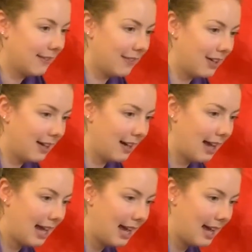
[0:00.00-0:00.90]
for our
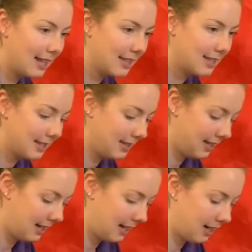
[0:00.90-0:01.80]
hands
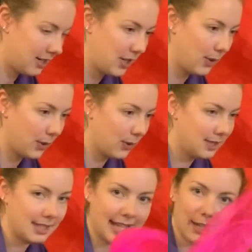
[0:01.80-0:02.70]
and our toes.
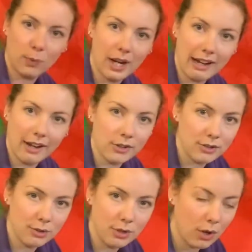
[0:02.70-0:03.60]
And where else?
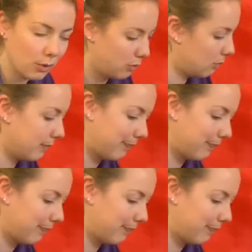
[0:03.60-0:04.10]
Who knows?